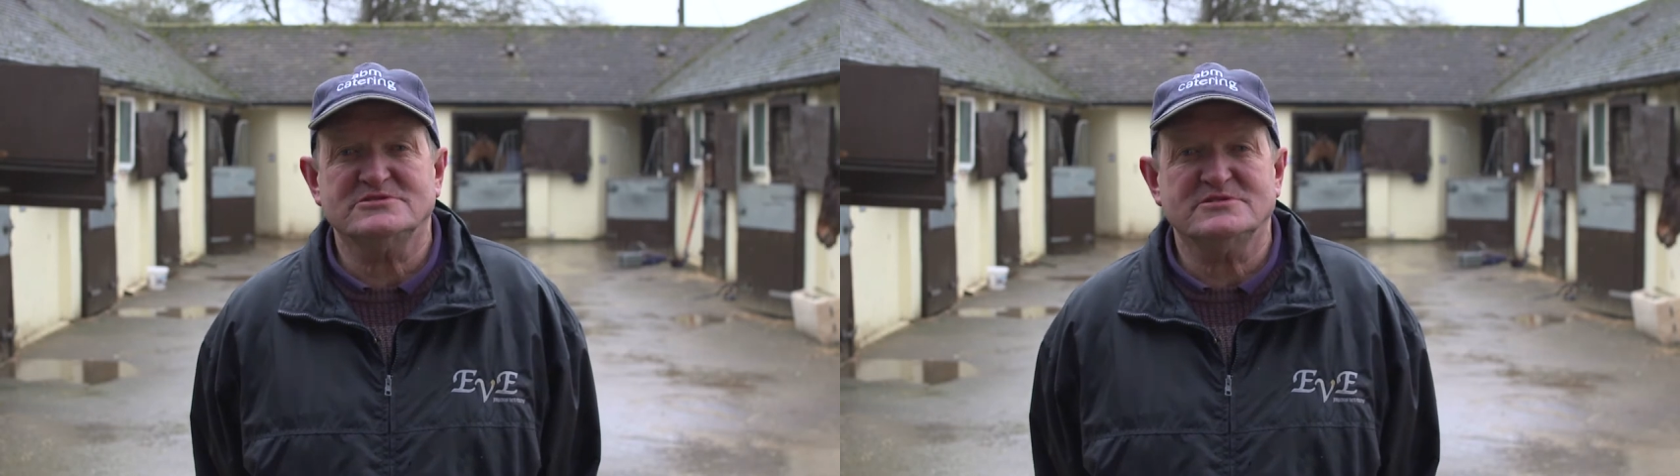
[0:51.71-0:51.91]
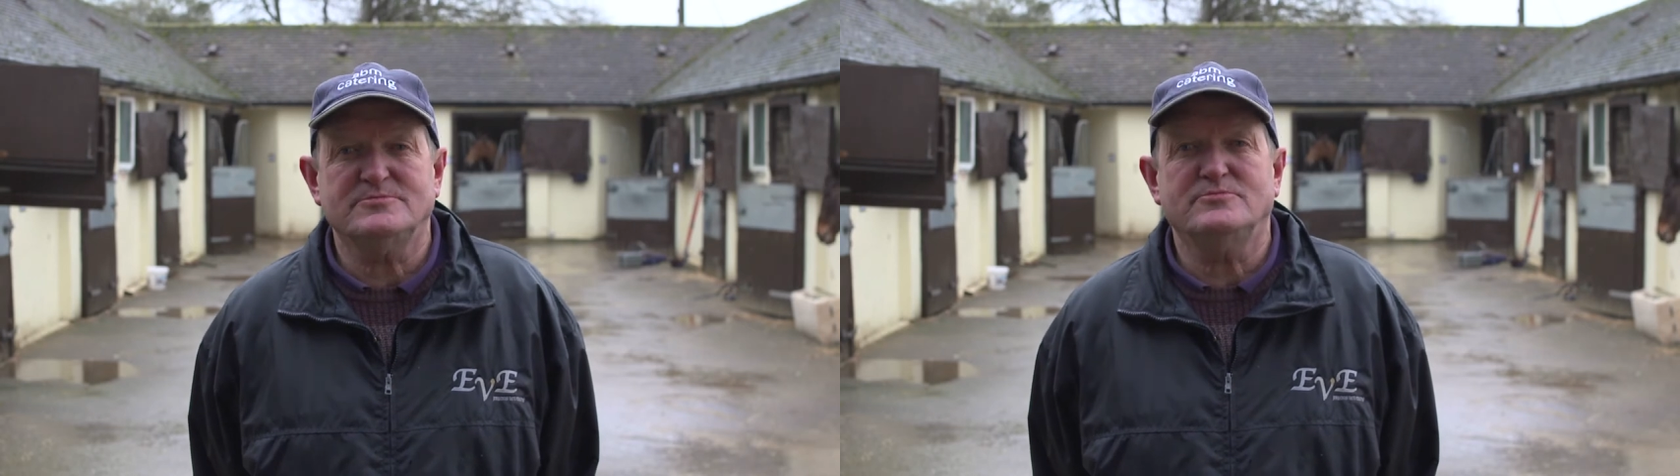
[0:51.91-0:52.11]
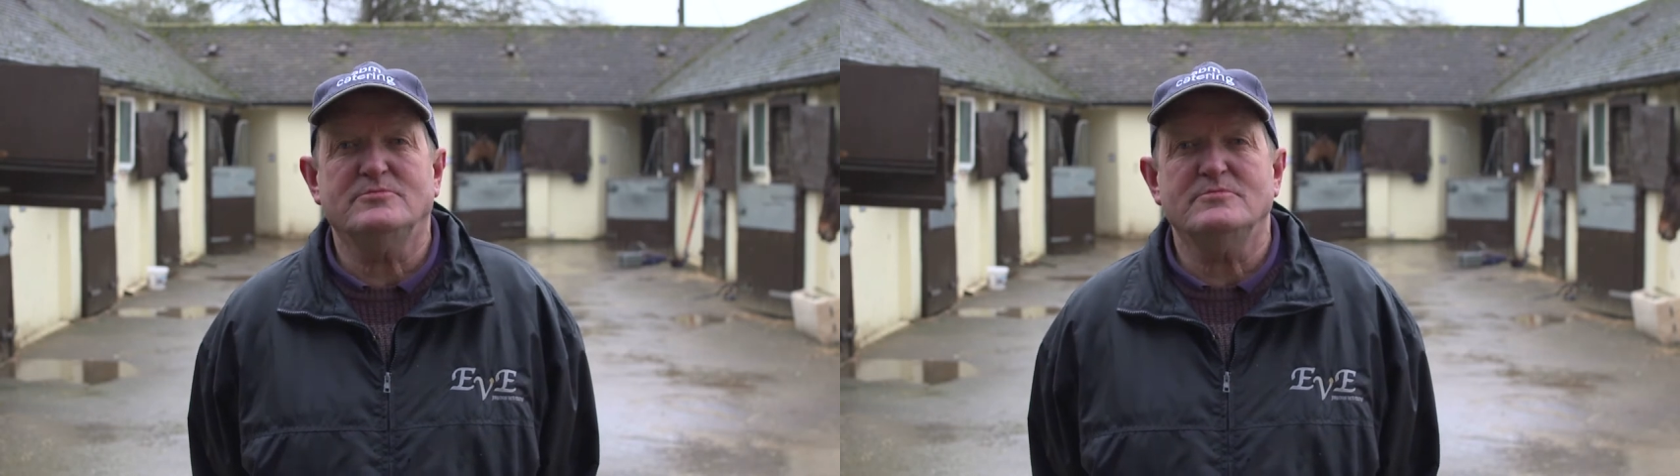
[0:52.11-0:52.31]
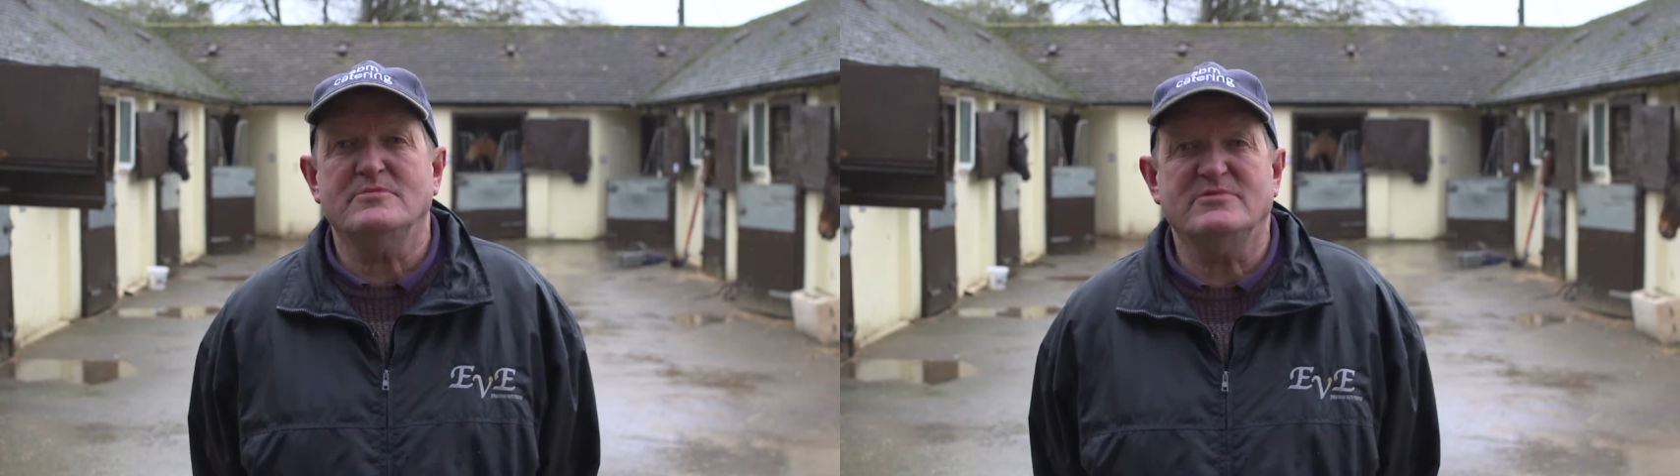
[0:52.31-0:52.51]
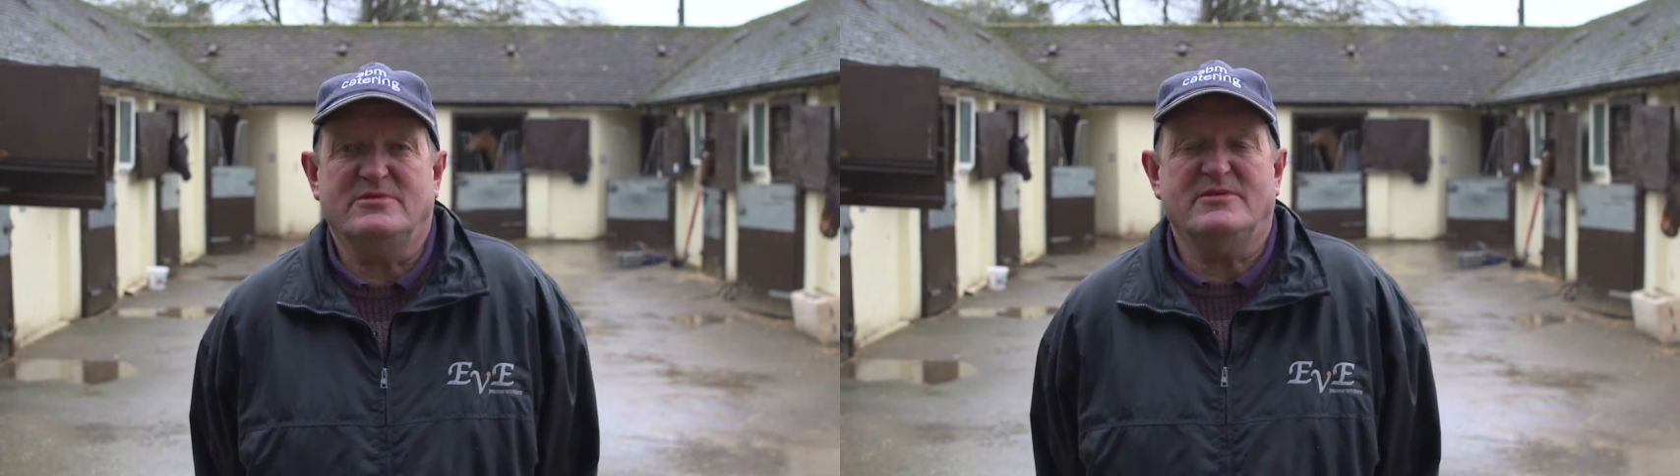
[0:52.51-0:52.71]
horses
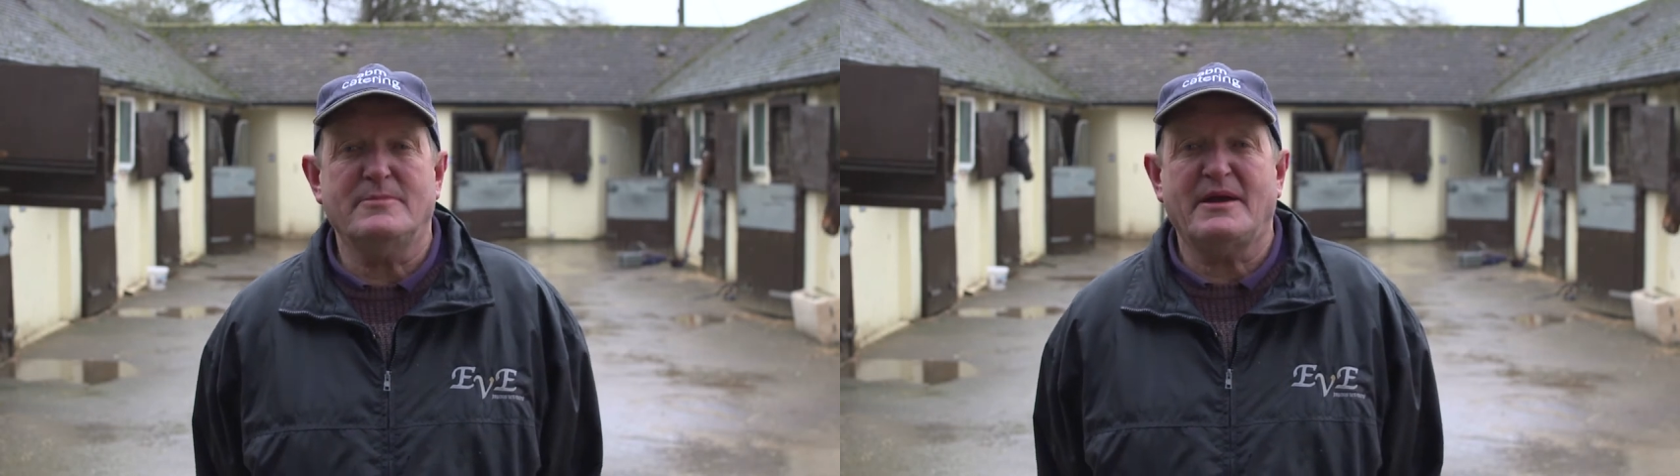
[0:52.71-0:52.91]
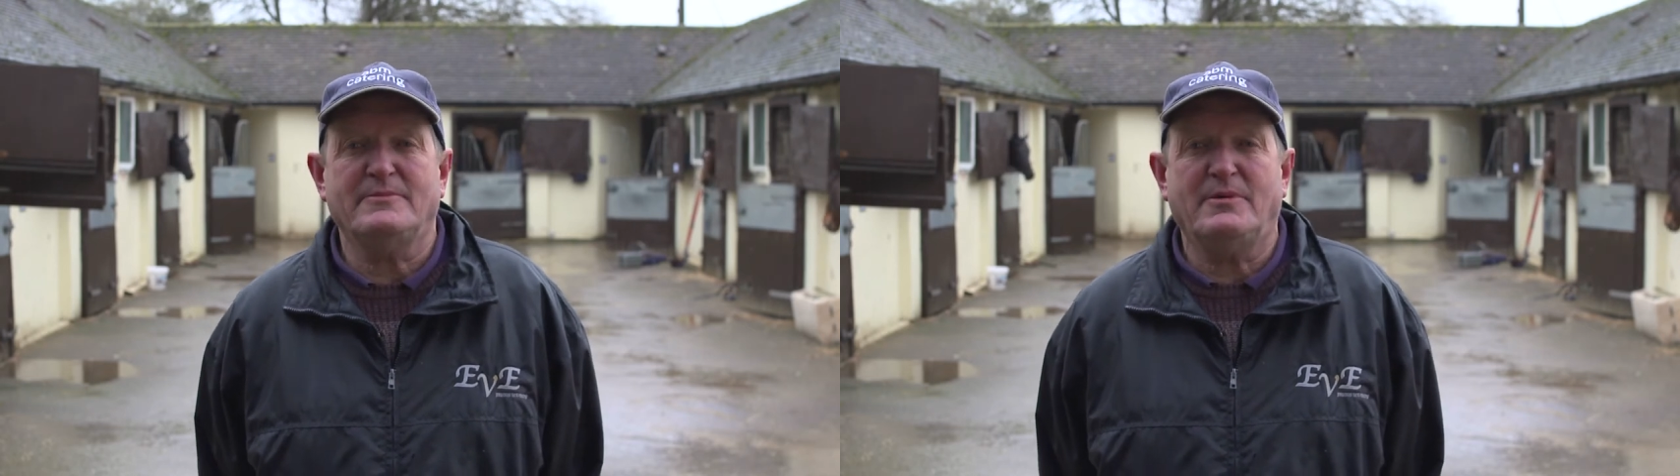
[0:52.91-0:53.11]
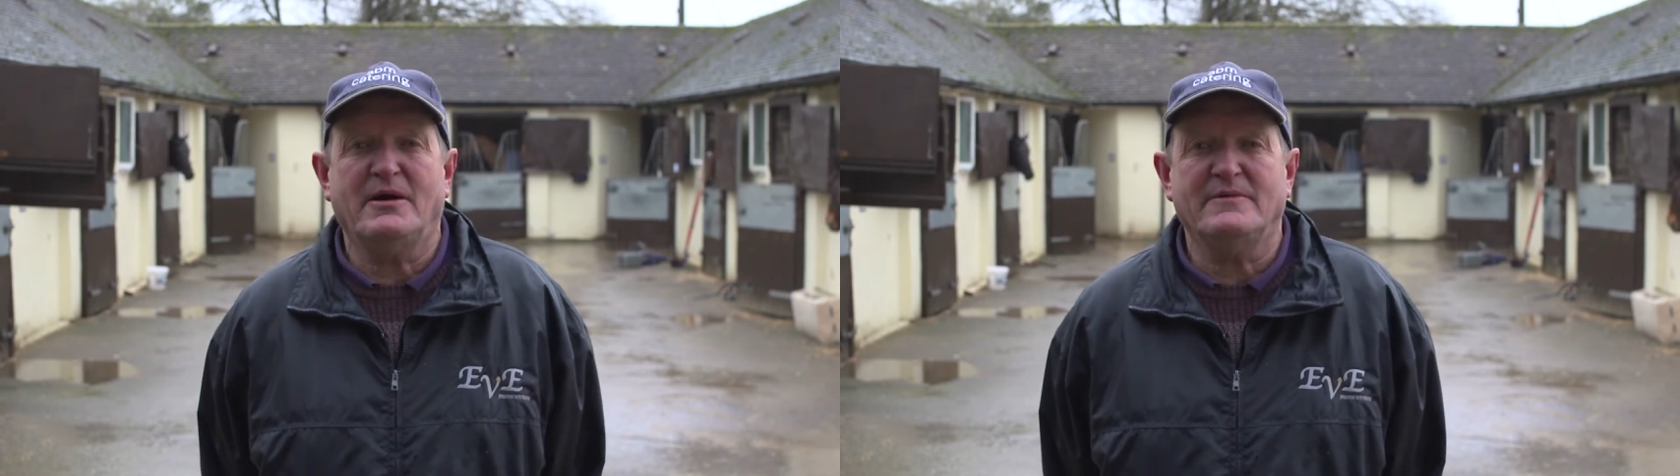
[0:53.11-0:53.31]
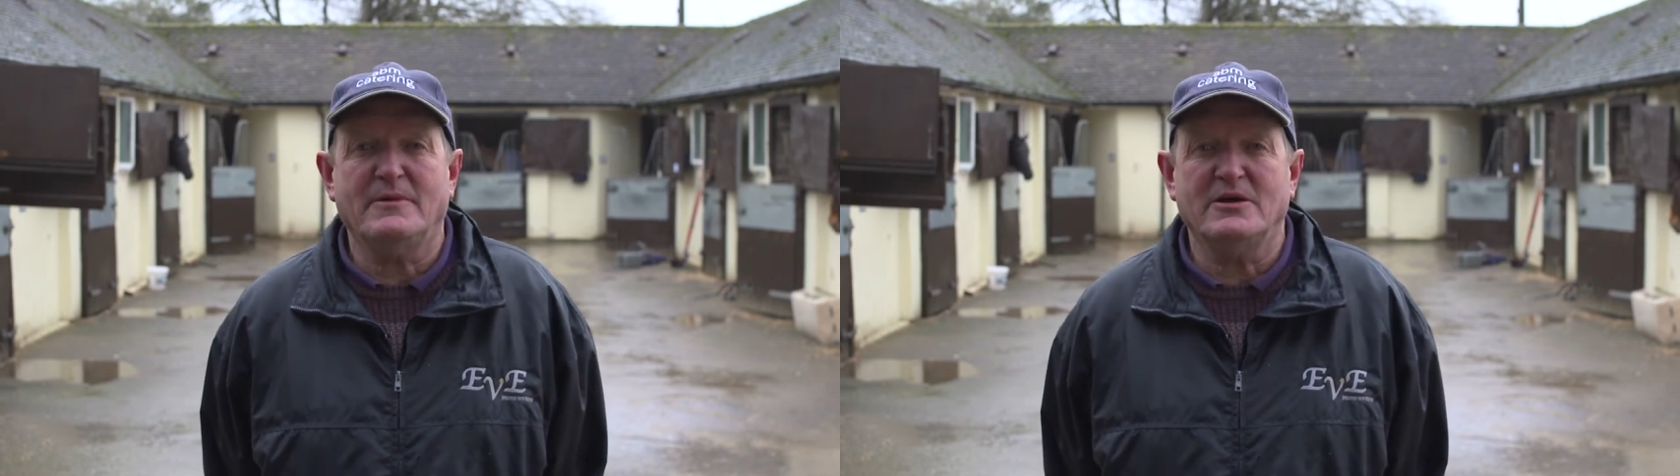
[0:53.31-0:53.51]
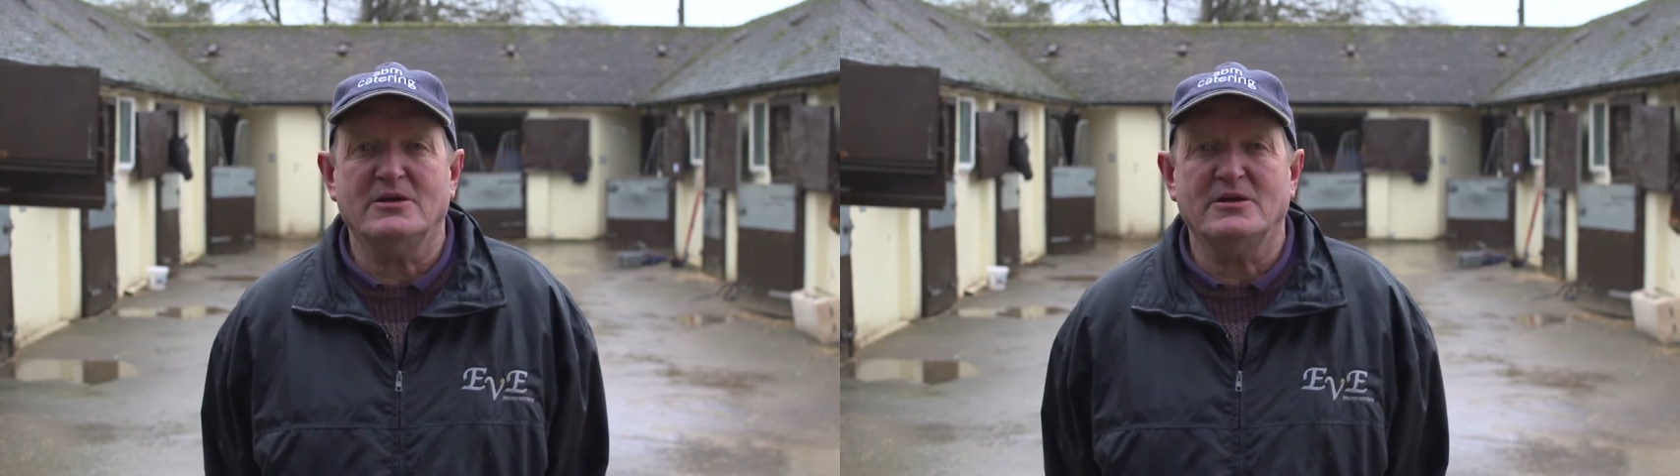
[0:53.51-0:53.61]
are the main part of my